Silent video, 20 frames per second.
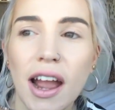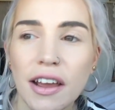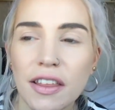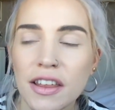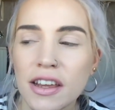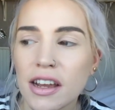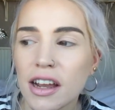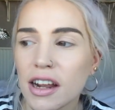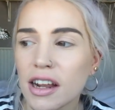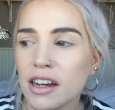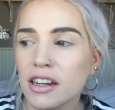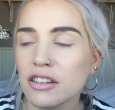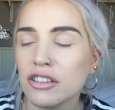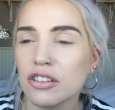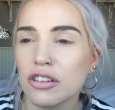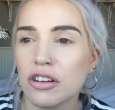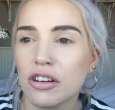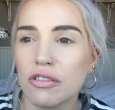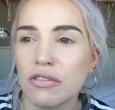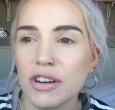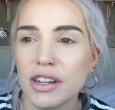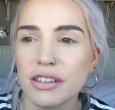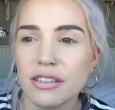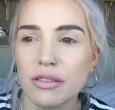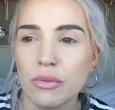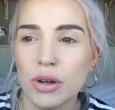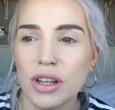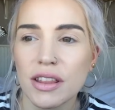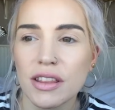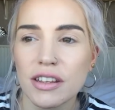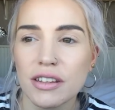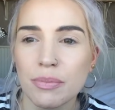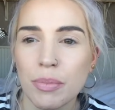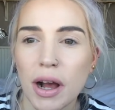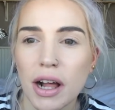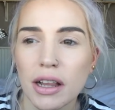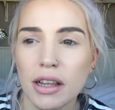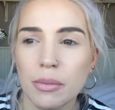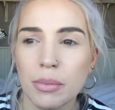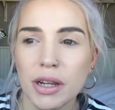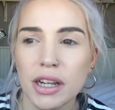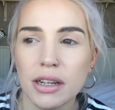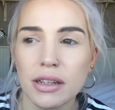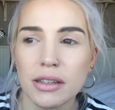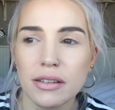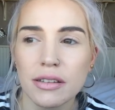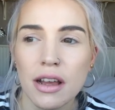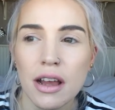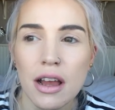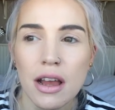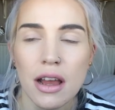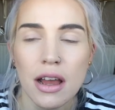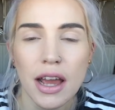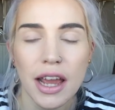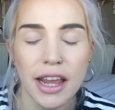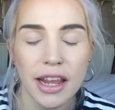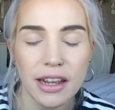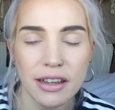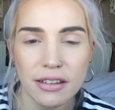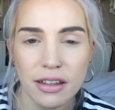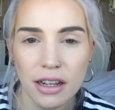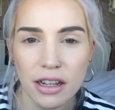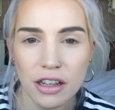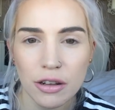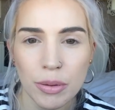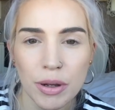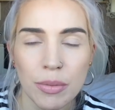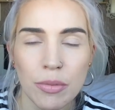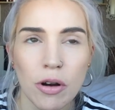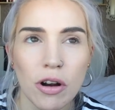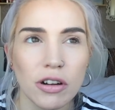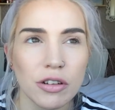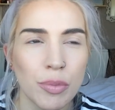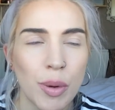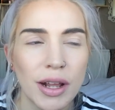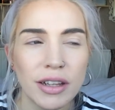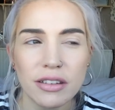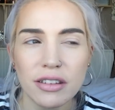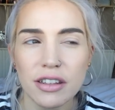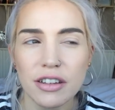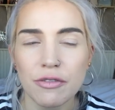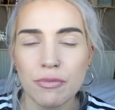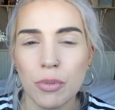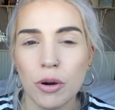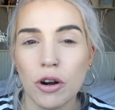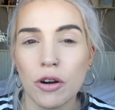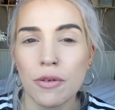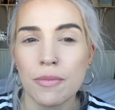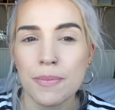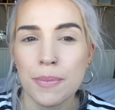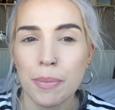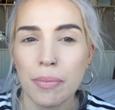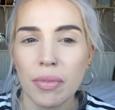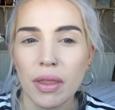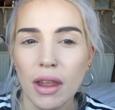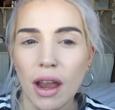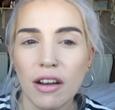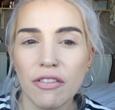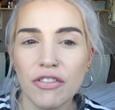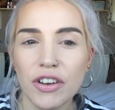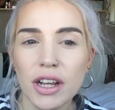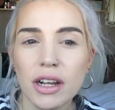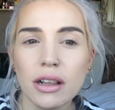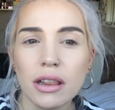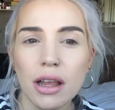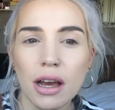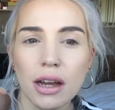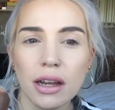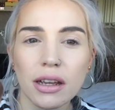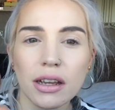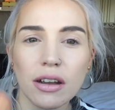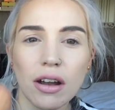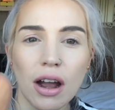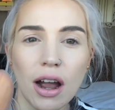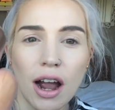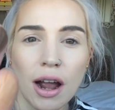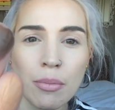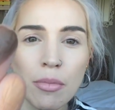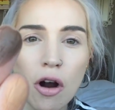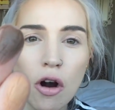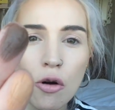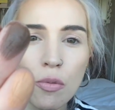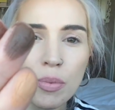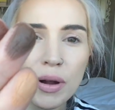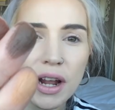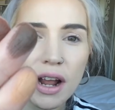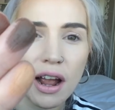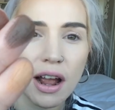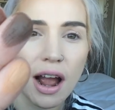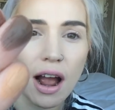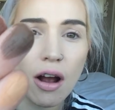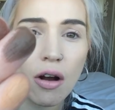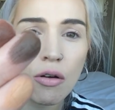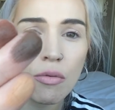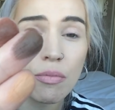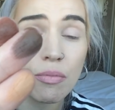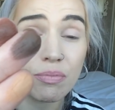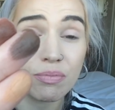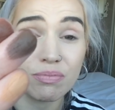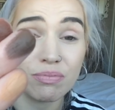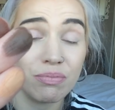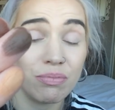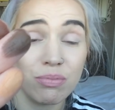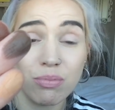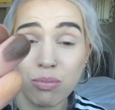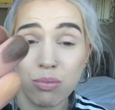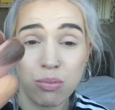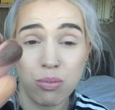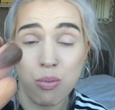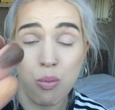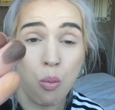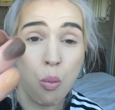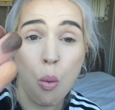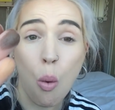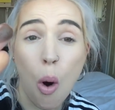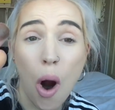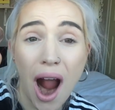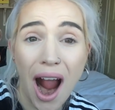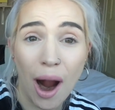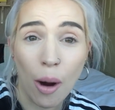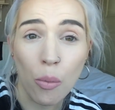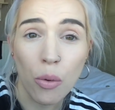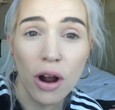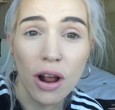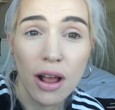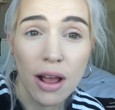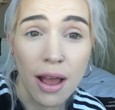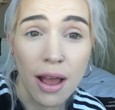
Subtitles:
I think I kind of took a risk with this palette because it is a little bit more expensive, but I feel like I'm hoping I'm Wow.